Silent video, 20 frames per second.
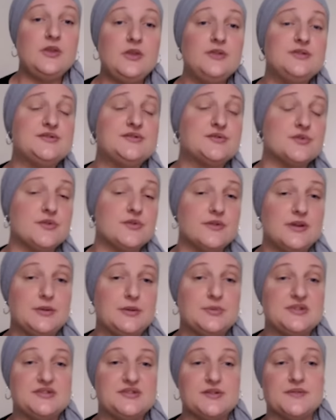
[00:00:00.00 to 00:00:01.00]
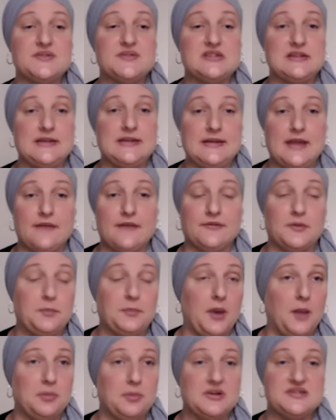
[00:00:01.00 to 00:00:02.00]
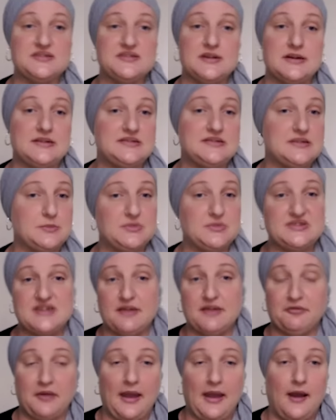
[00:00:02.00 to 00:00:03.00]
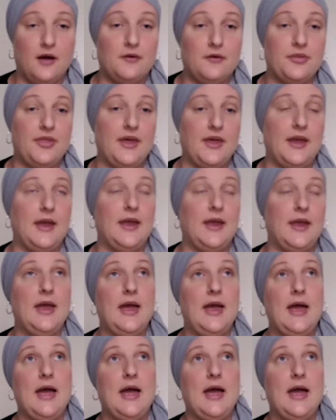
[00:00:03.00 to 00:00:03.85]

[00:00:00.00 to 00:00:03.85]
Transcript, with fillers: The story was obviously never publicized, it was never out there